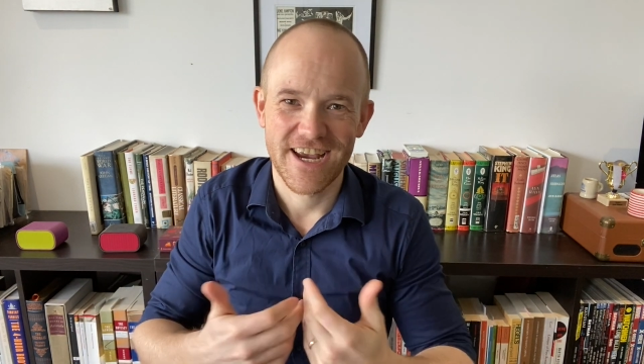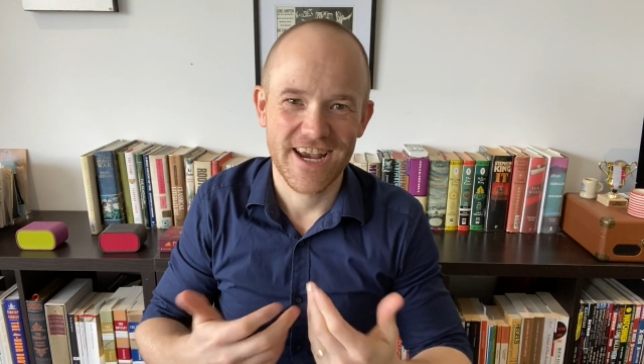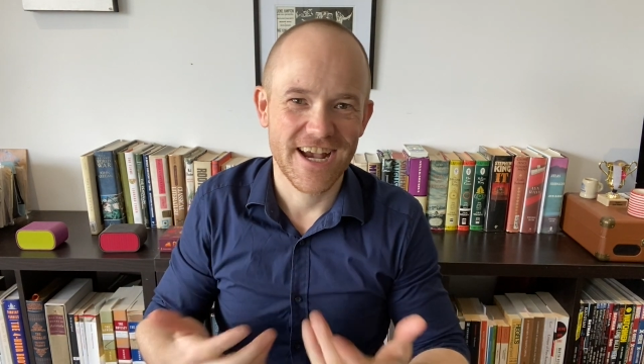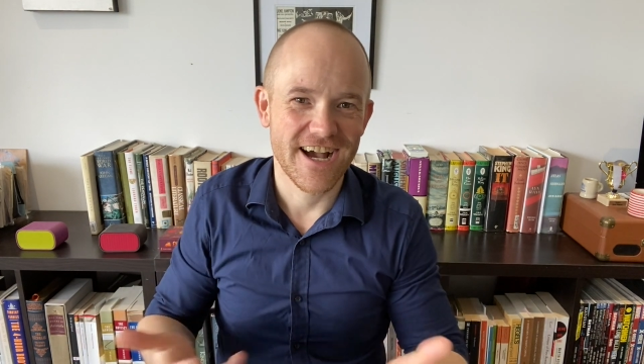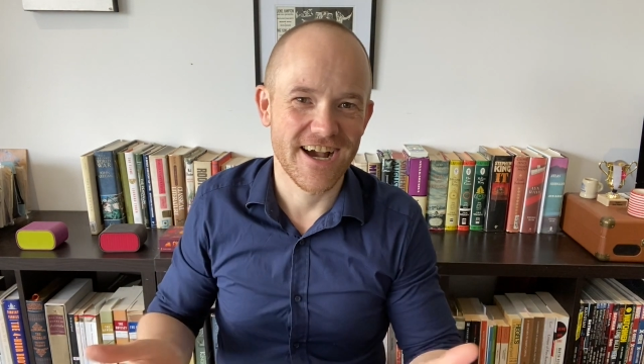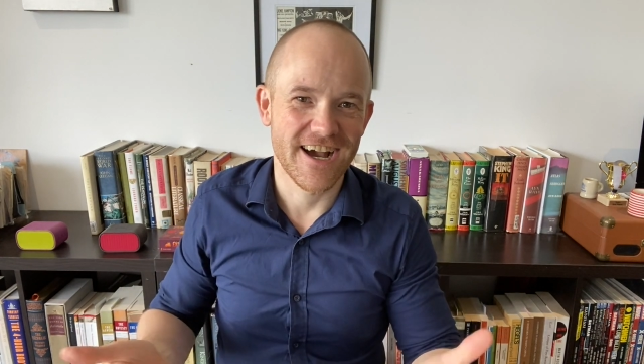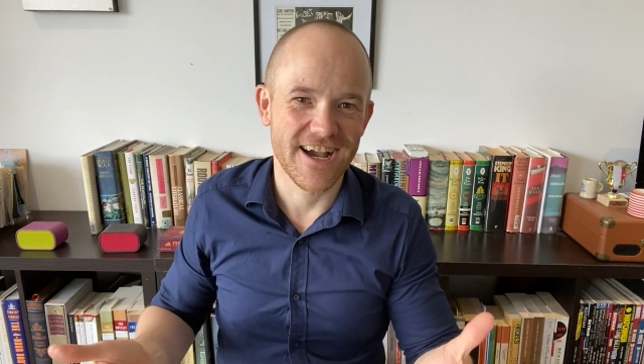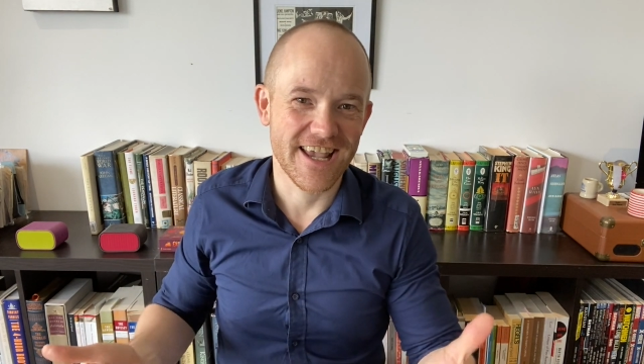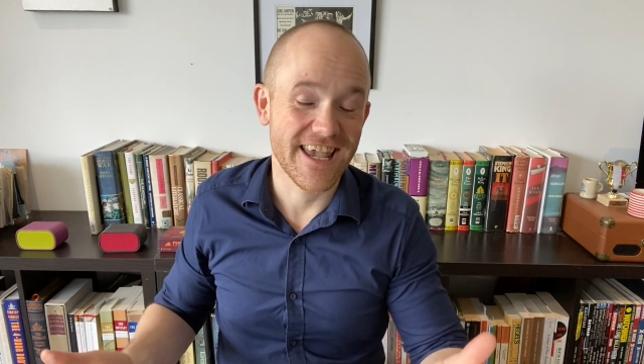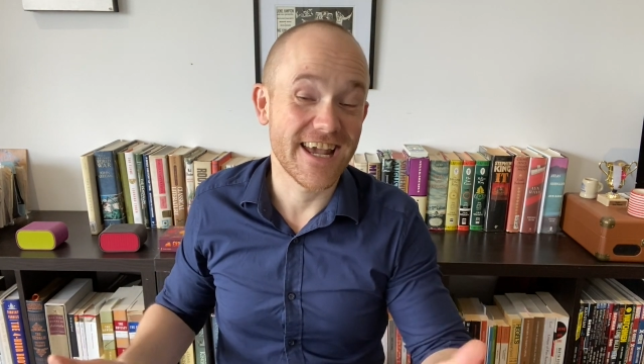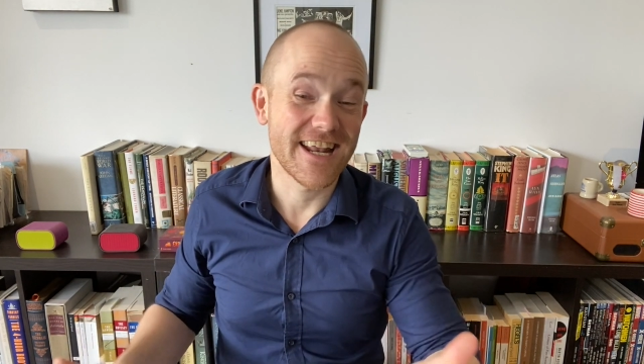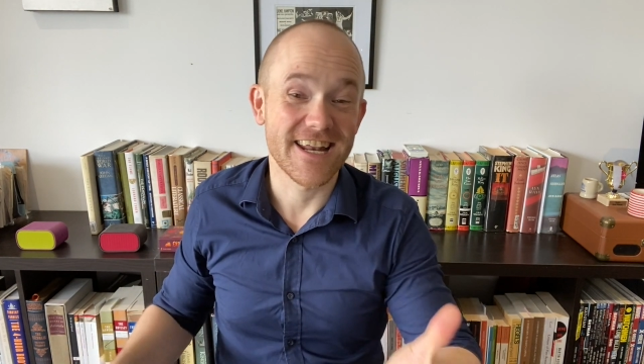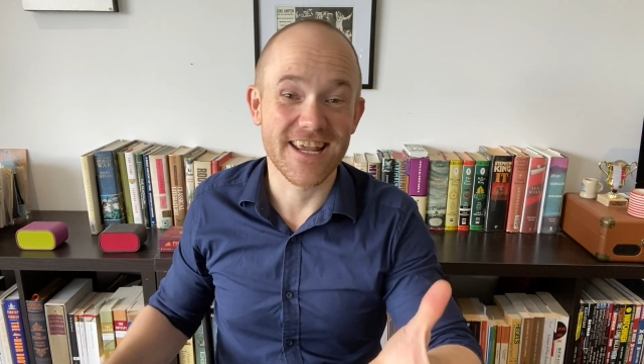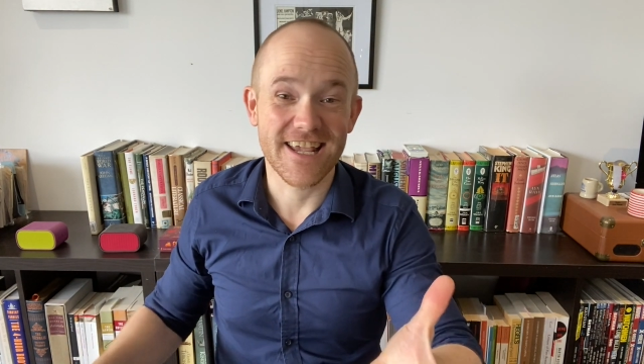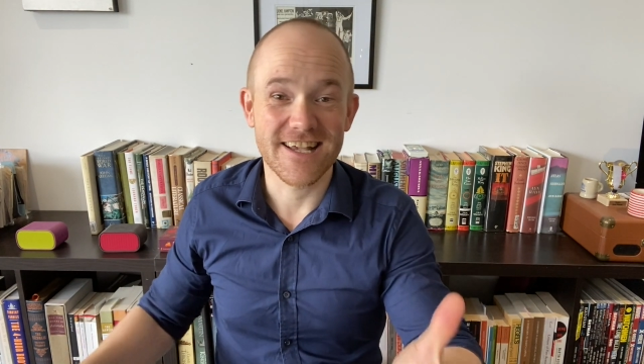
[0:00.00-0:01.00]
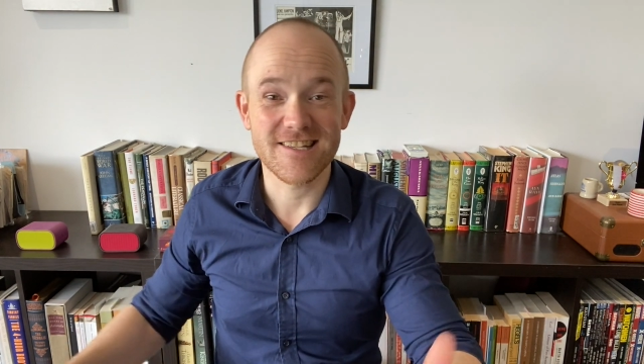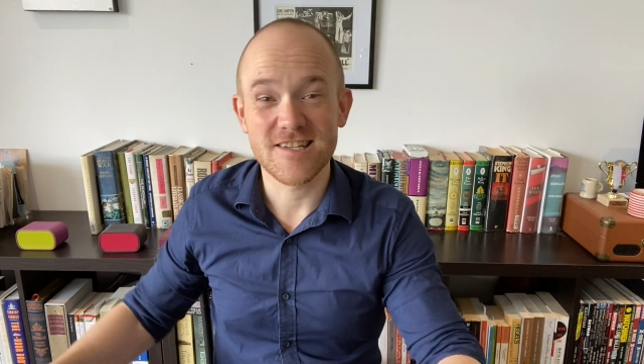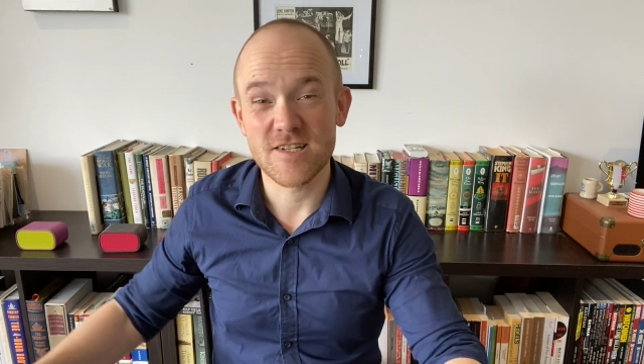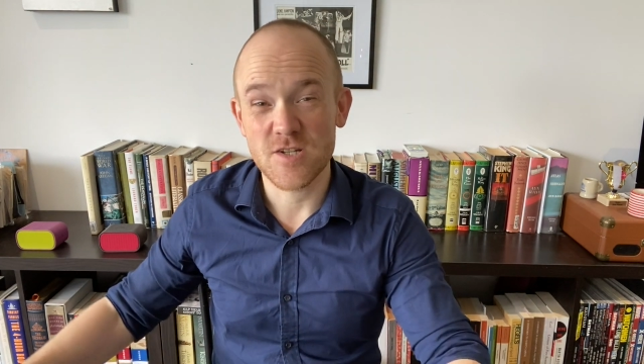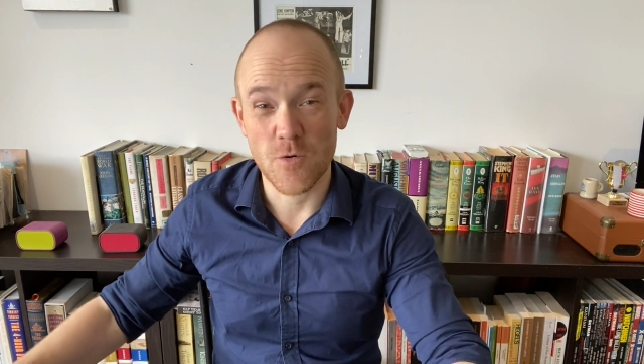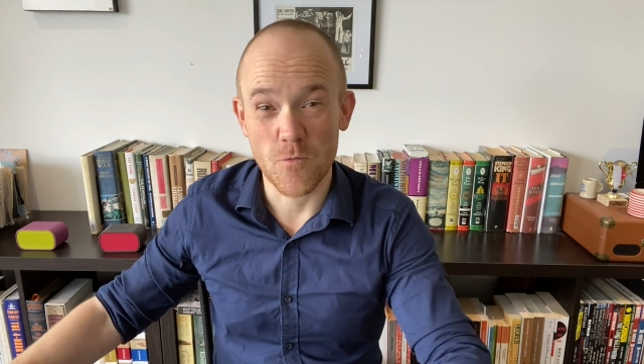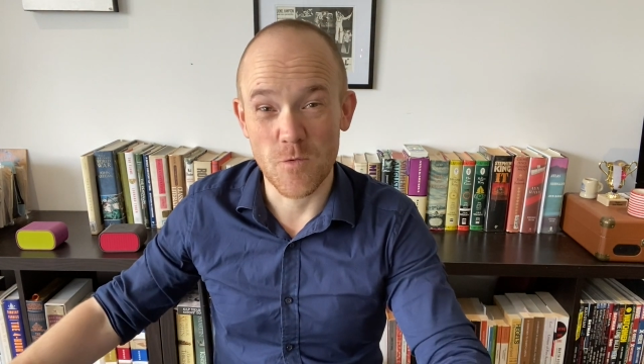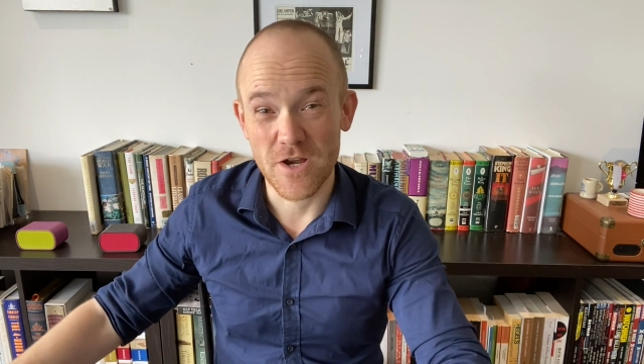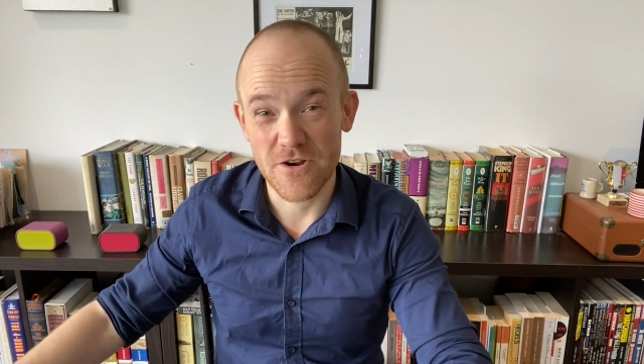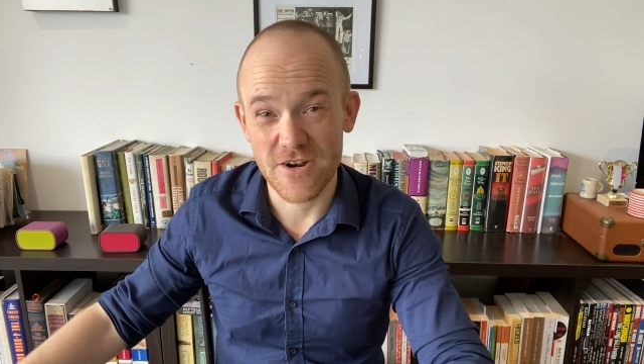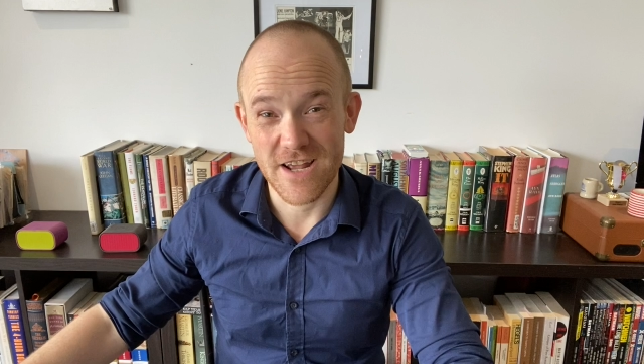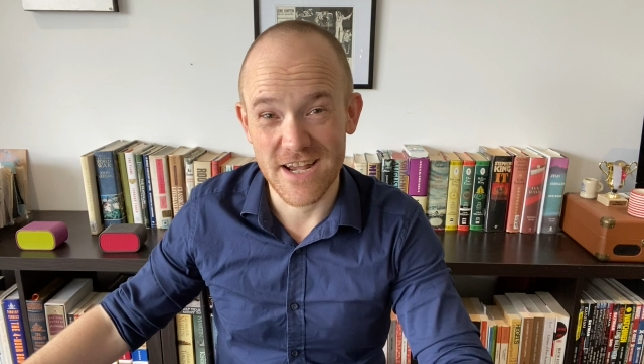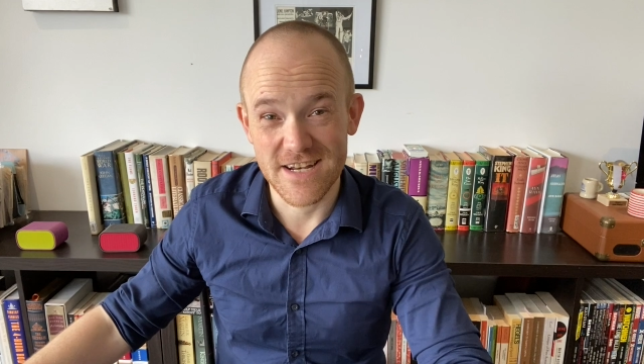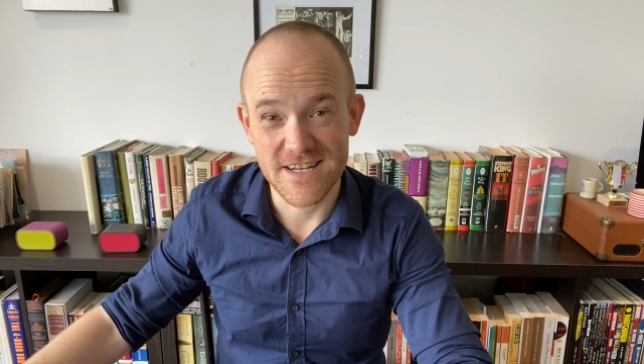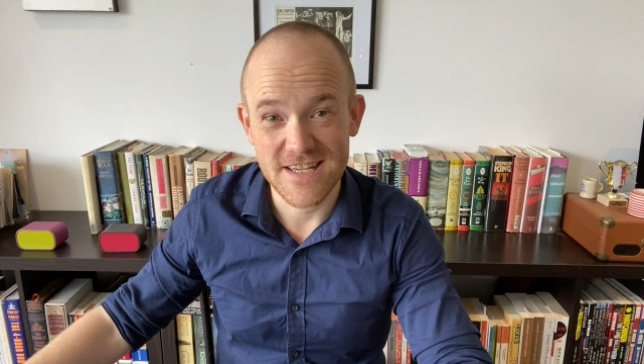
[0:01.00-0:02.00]
Again, it gets into weird
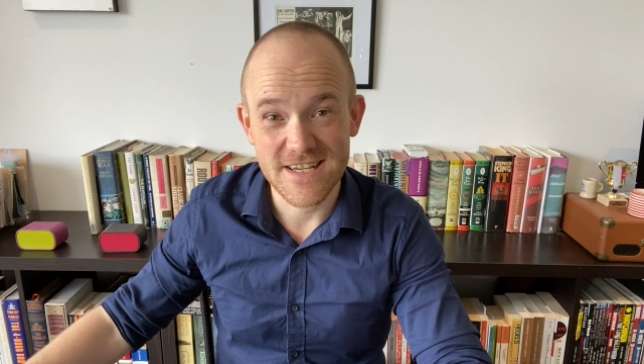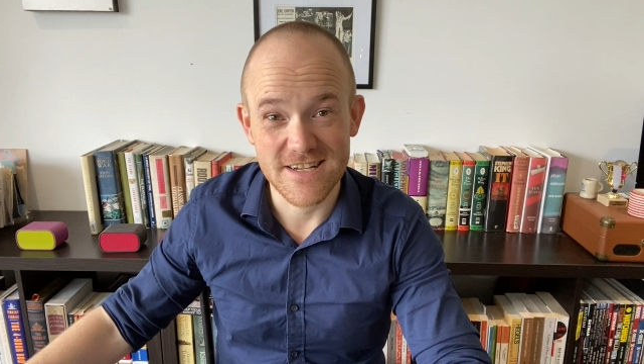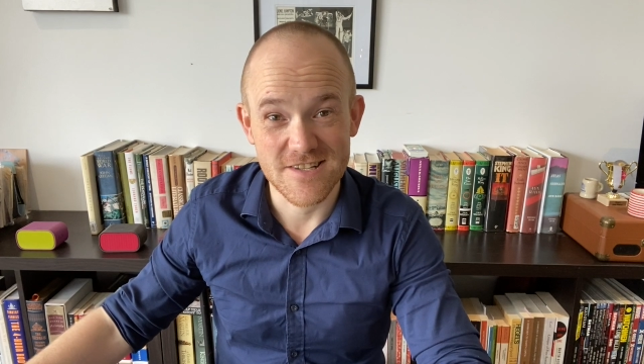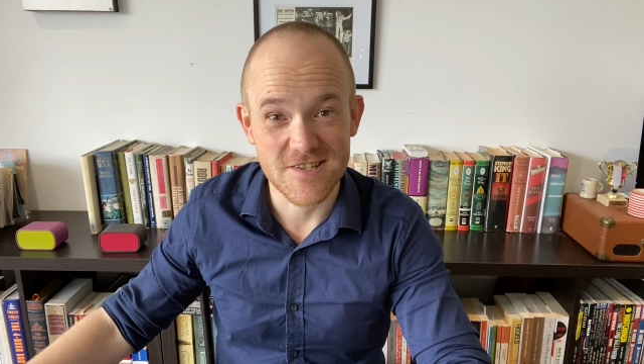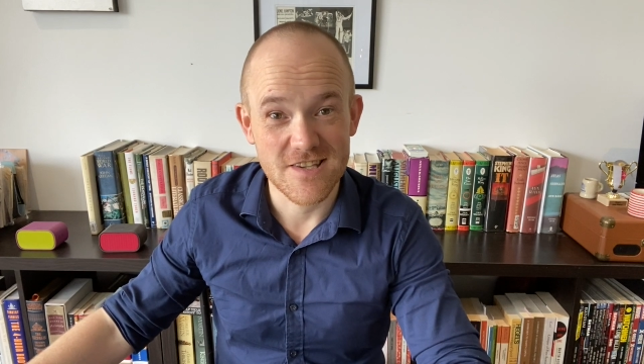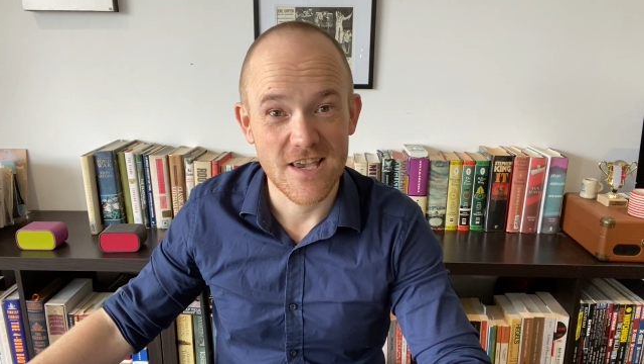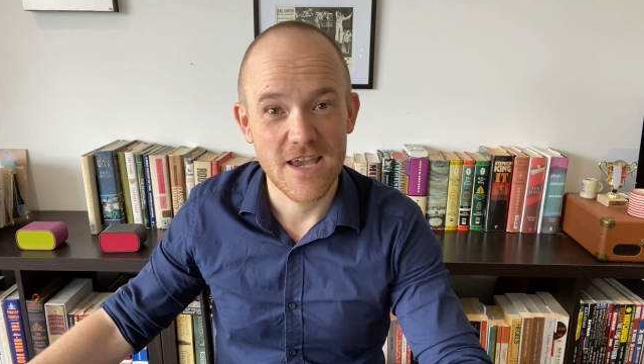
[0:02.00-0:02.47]
ideas,